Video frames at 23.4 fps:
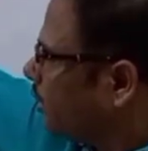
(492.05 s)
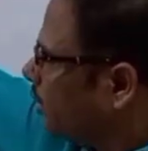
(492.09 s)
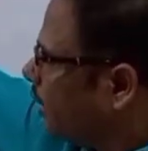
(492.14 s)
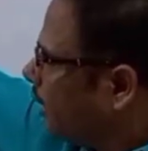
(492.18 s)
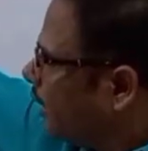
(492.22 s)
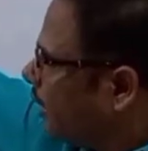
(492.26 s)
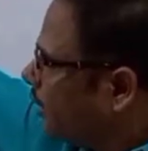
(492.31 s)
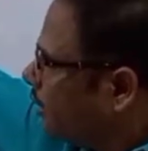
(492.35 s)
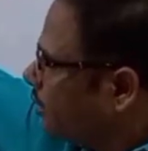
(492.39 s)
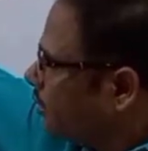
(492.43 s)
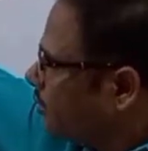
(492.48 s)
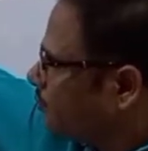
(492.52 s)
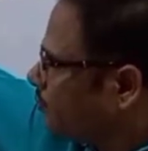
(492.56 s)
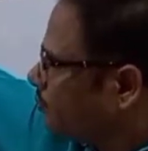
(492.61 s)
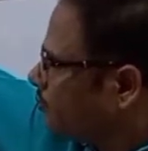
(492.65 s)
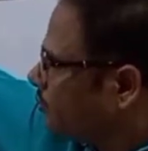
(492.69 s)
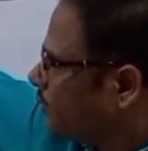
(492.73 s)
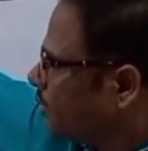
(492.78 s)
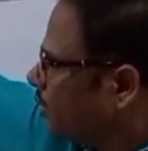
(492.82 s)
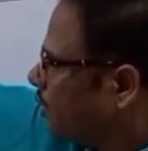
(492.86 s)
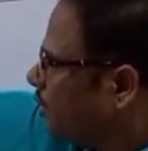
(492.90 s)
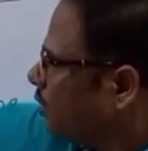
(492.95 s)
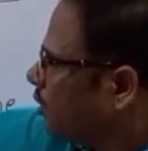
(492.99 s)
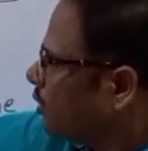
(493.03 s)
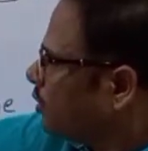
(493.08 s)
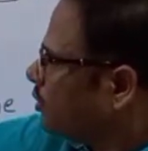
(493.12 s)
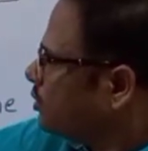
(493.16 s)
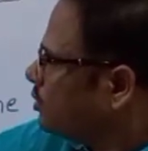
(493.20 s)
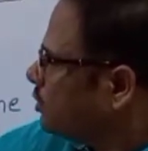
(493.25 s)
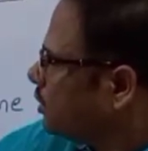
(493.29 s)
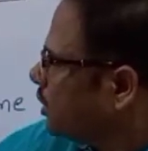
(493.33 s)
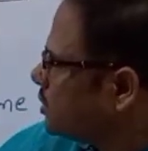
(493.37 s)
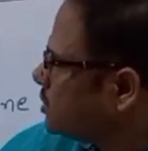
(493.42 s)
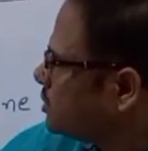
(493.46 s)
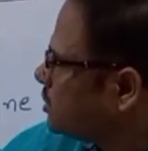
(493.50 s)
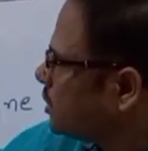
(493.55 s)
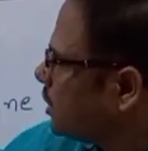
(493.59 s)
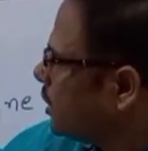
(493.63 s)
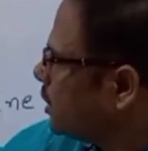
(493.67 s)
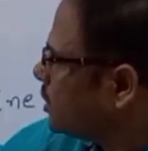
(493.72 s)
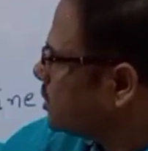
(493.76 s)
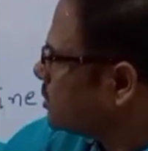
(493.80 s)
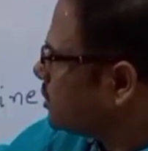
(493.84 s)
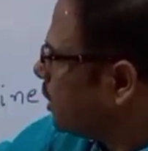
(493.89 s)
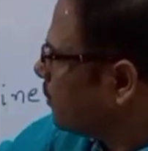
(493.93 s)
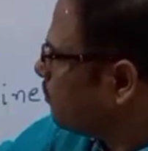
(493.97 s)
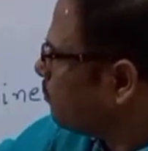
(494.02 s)
gland. This
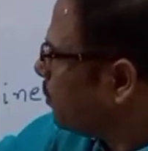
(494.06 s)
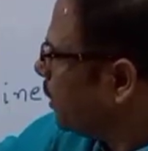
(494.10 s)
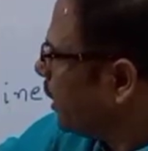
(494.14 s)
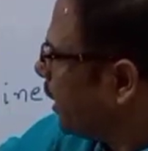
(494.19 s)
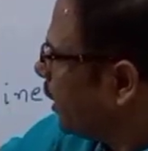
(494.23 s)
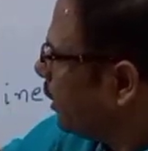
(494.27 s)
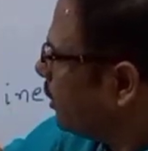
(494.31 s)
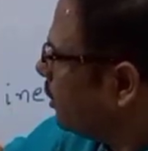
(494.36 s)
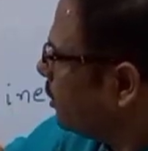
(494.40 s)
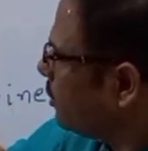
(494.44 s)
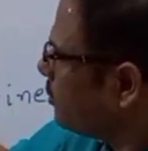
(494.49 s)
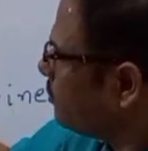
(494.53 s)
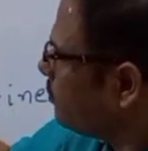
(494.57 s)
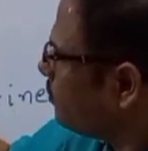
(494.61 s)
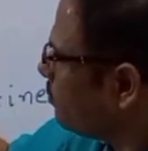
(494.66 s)
is the blood.